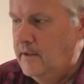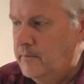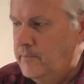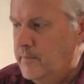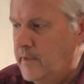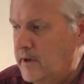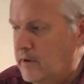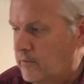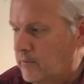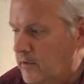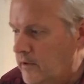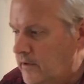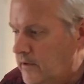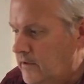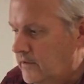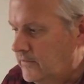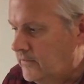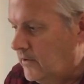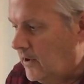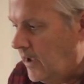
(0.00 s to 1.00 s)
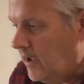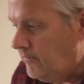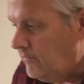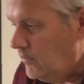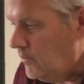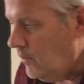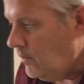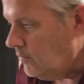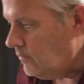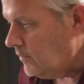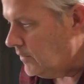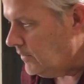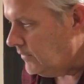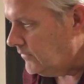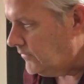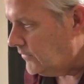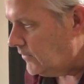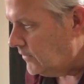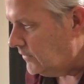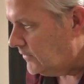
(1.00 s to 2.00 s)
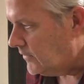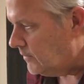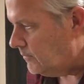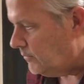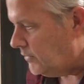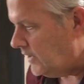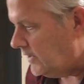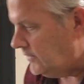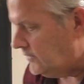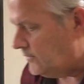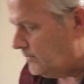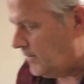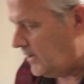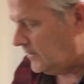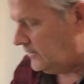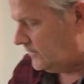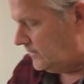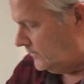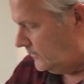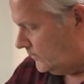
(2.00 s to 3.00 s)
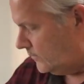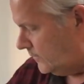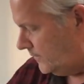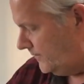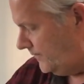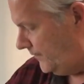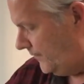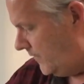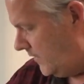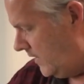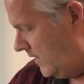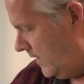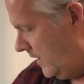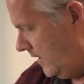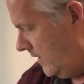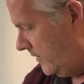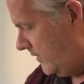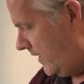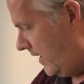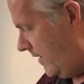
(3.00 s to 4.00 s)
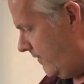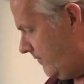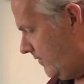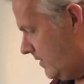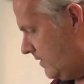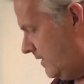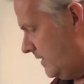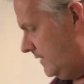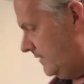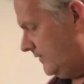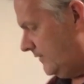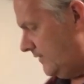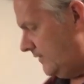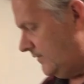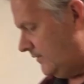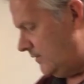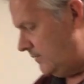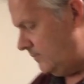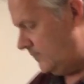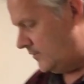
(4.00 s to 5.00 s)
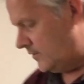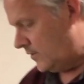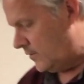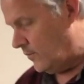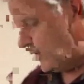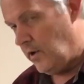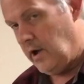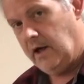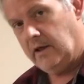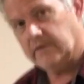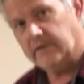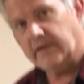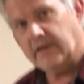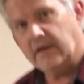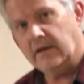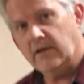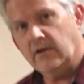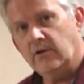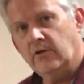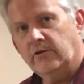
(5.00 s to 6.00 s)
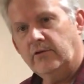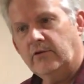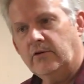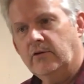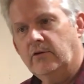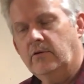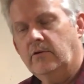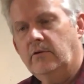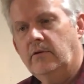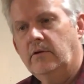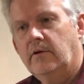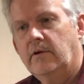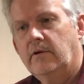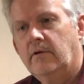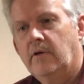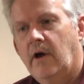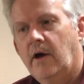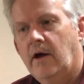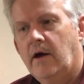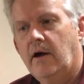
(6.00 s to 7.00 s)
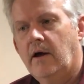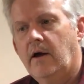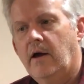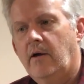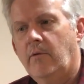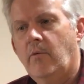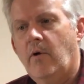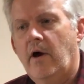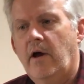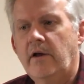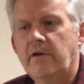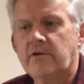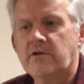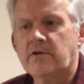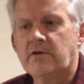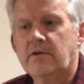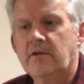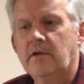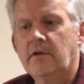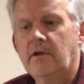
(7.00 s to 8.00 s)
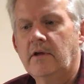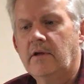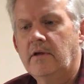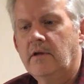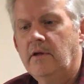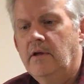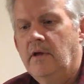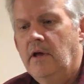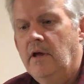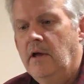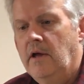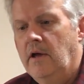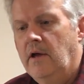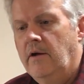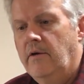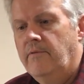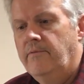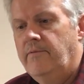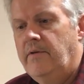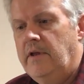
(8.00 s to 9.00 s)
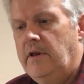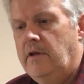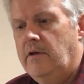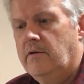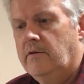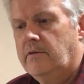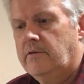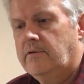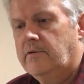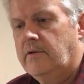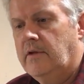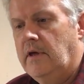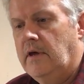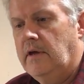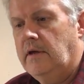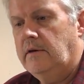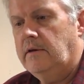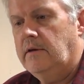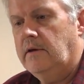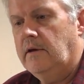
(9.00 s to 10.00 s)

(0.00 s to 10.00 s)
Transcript: been a really good saw. I have no real serious complaints about this one. The EverClean system took a while to get used to. I watched the videos that